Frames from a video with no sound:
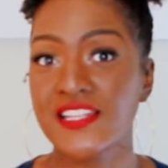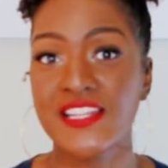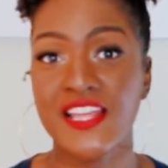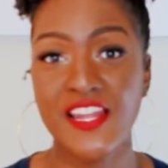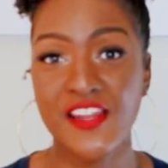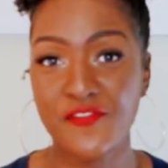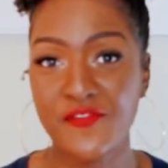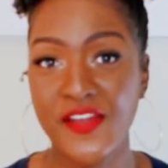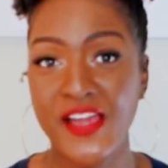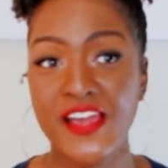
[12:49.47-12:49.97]
A
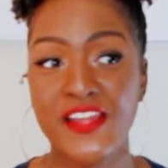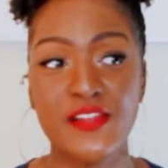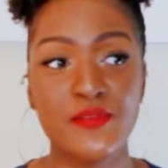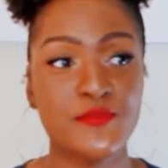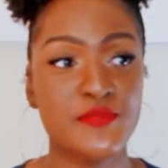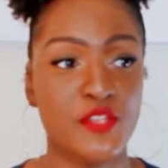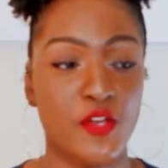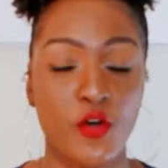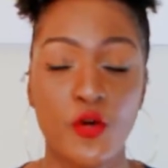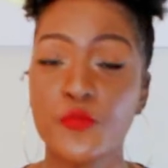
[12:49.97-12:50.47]
lot of
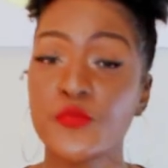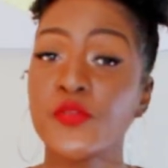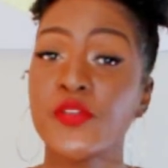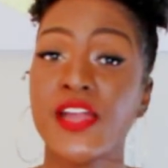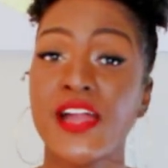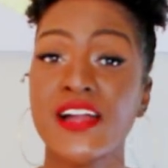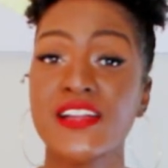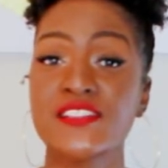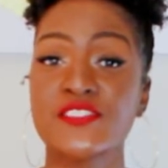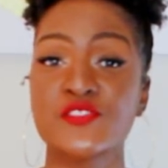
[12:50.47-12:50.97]
items. I hope you
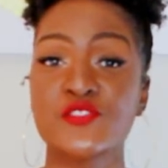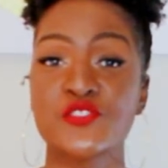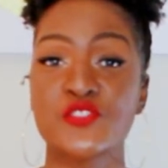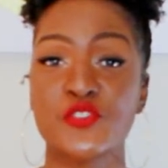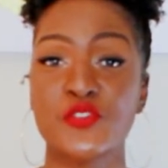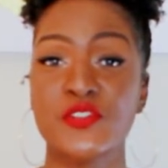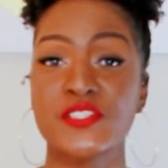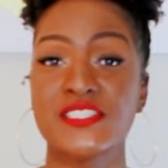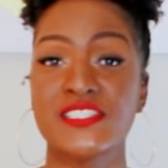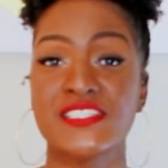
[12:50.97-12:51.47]
guys
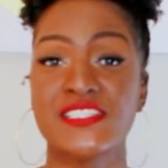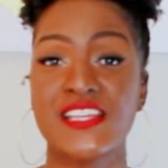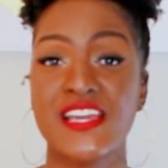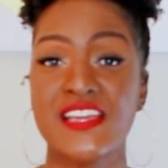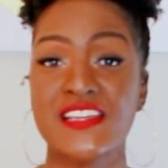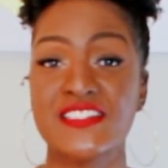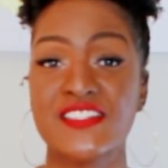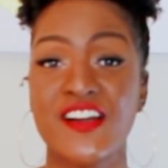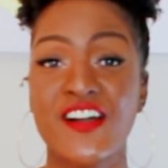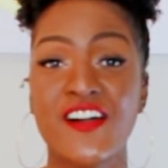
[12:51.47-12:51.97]
enjoyed
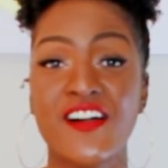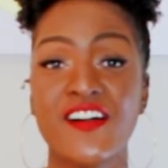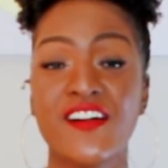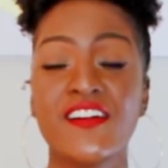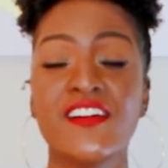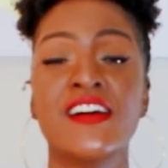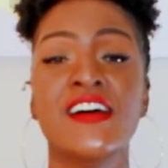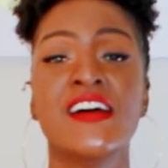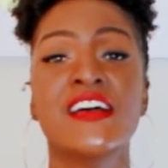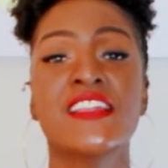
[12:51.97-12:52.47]
today's
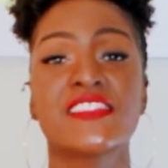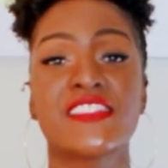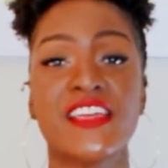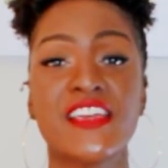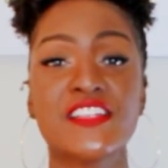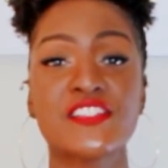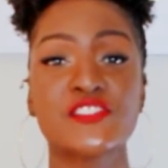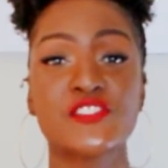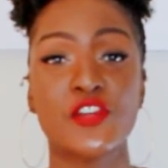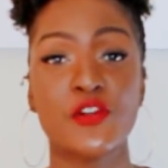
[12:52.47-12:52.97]
haul.
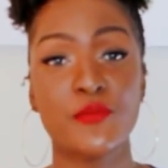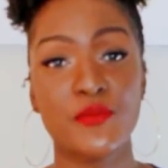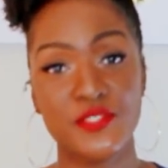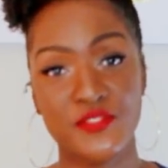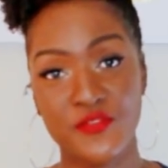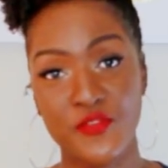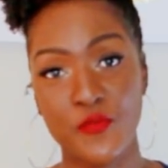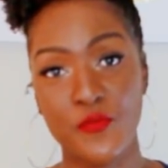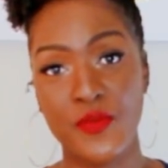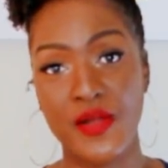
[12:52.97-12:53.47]
Thanks so
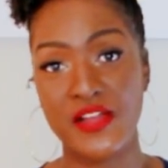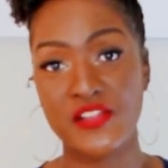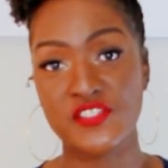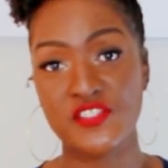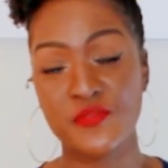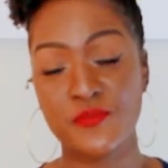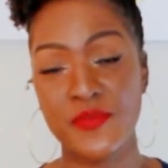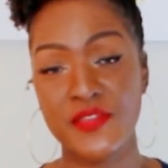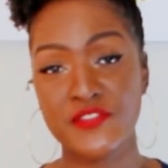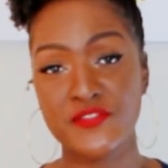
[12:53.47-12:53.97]
much for
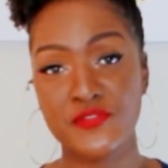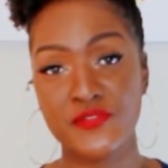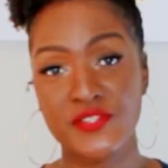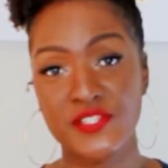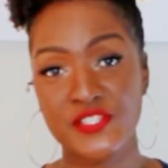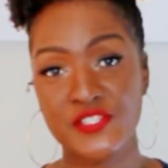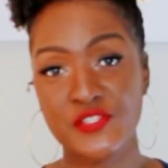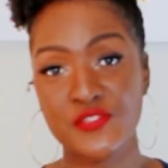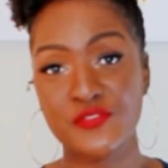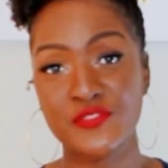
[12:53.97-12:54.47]
watching. Make sure
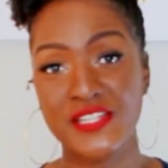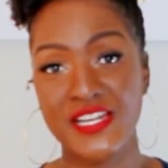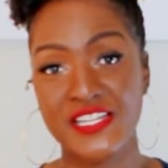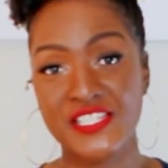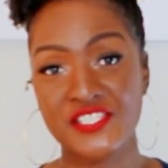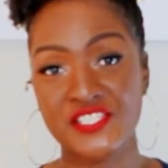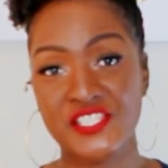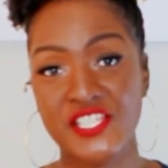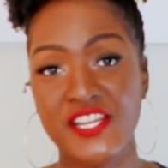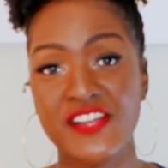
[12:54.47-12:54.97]
that you
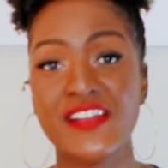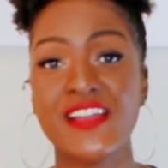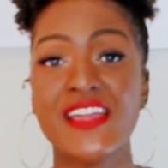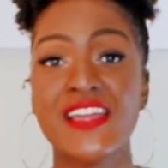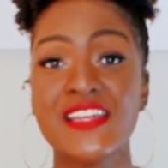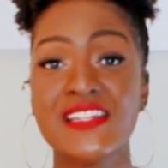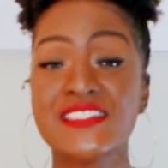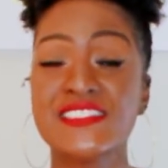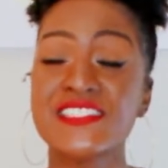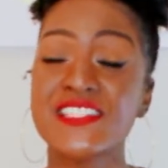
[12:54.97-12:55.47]
like, share,
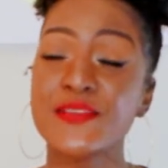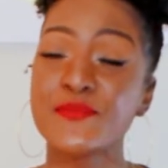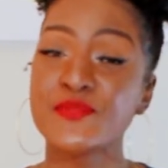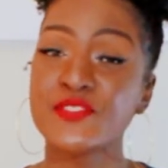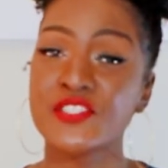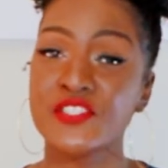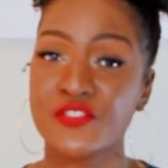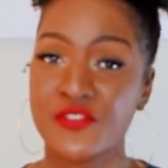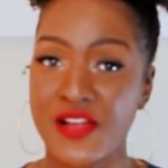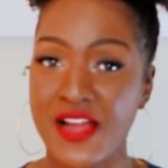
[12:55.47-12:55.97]
and
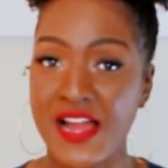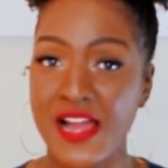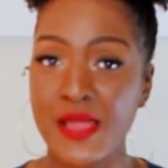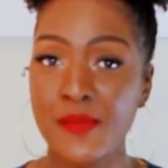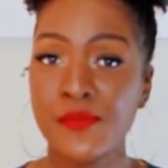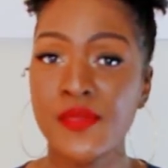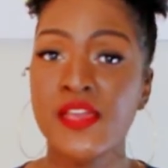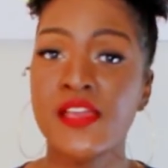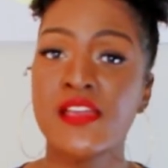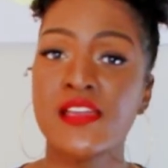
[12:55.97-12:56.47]

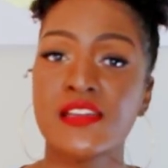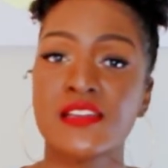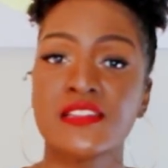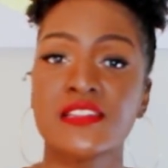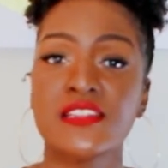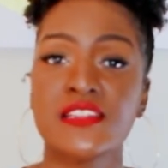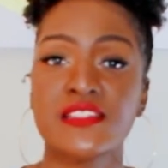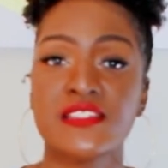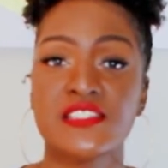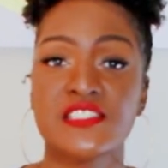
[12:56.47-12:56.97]
subscribe.
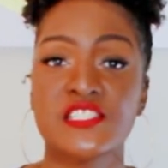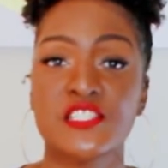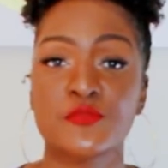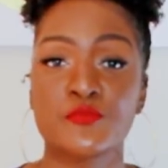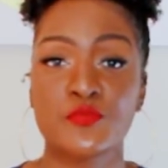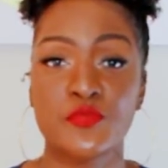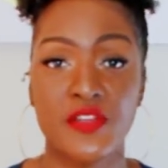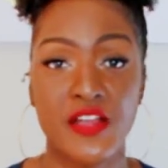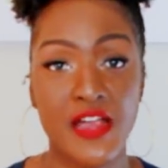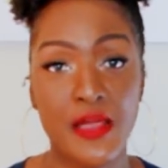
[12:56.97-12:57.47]
Click the
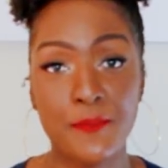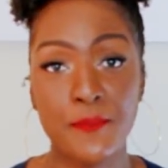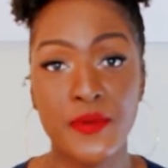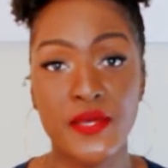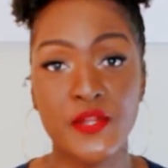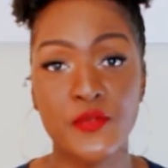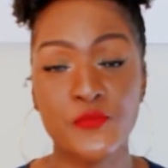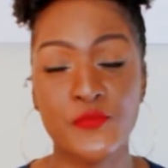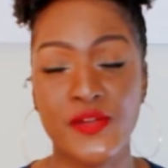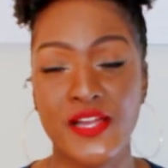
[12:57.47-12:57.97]
subscribe
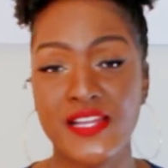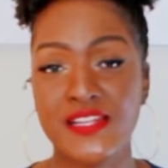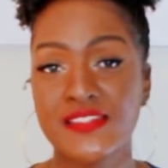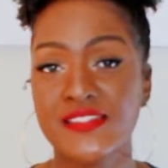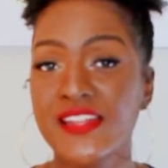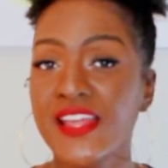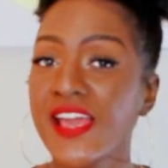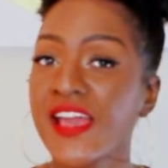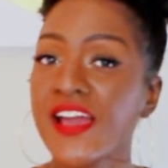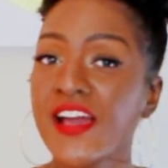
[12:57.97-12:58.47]
button right
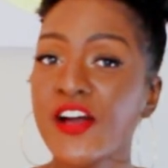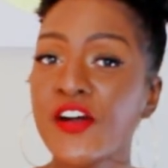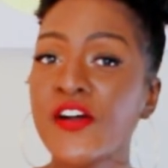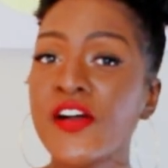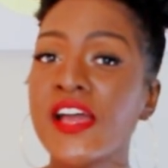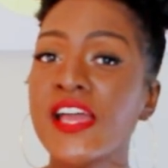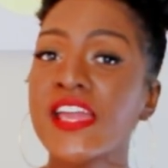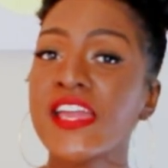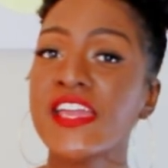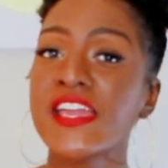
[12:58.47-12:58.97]
now.
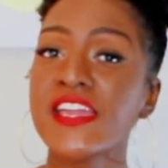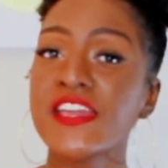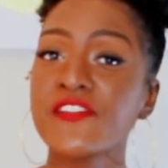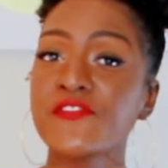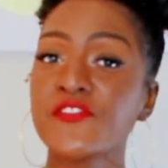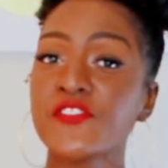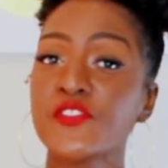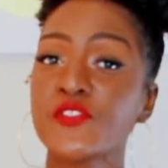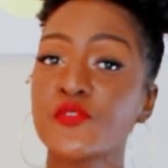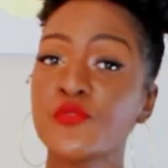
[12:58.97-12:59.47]

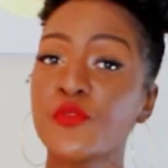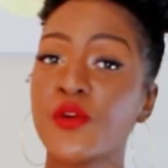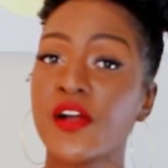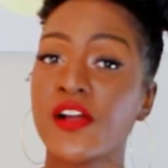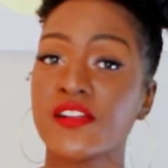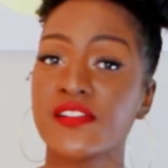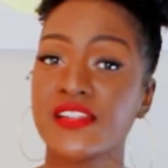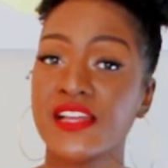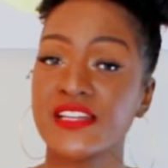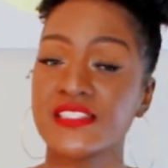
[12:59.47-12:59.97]
If you
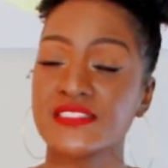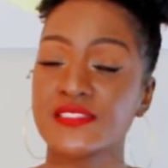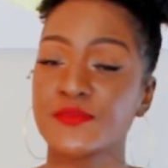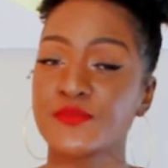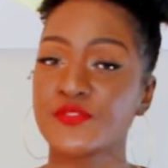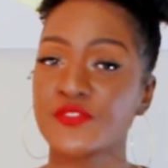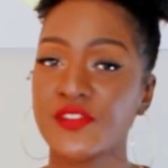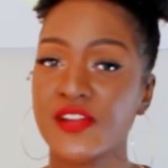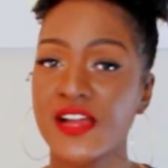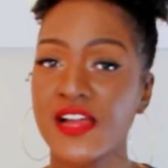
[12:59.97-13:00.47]
are not
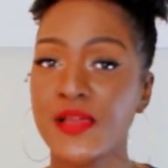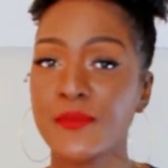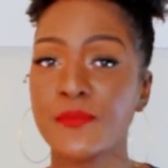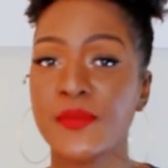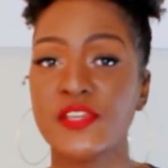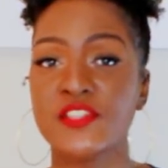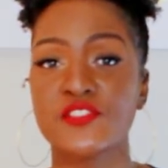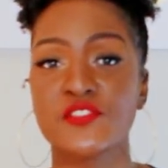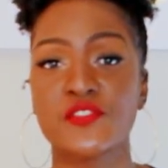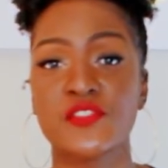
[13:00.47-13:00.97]
subscribed,
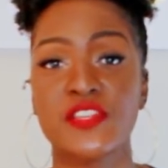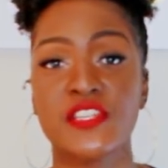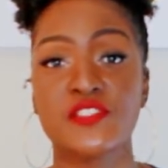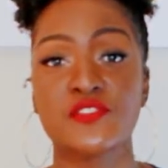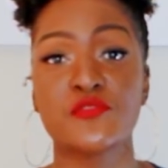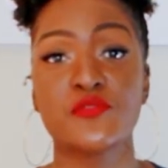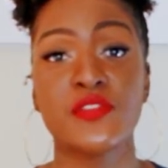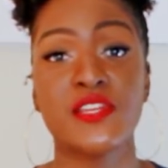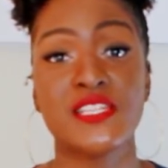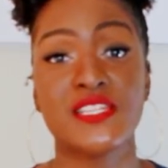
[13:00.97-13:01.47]
make sure that
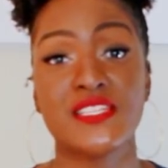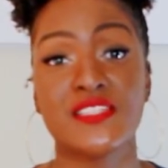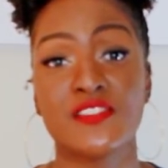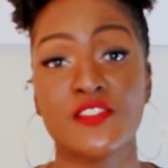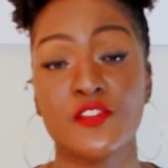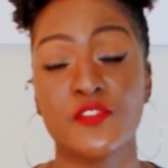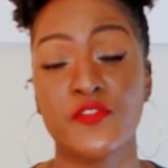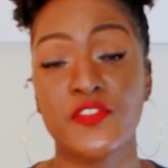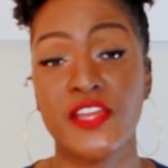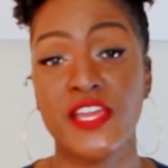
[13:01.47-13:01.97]
you hit the
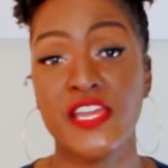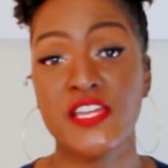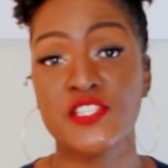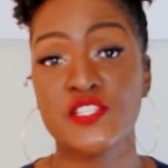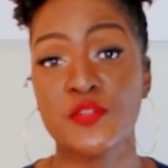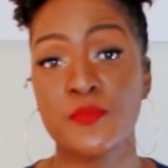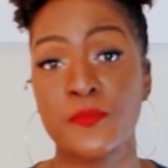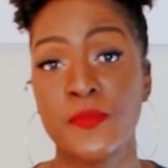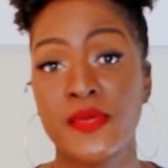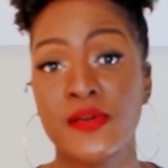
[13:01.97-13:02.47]

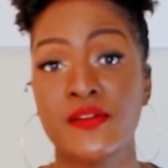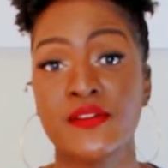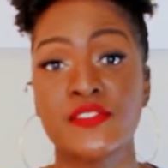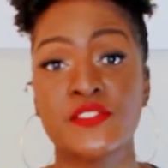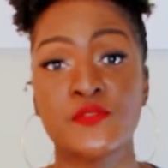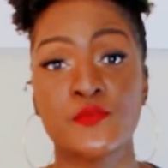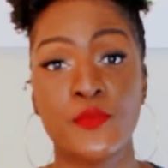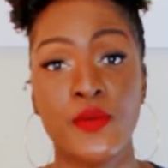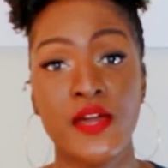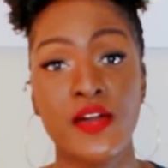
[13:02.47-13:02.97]
notification bell
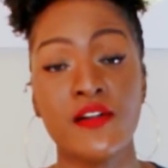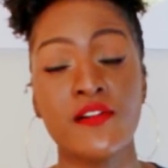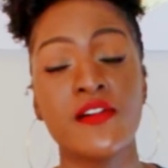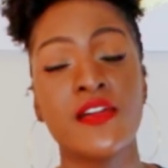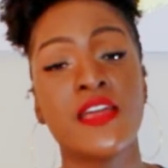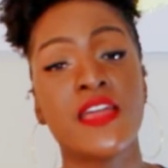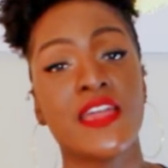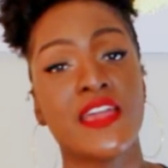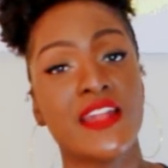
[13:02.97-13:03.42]
as well.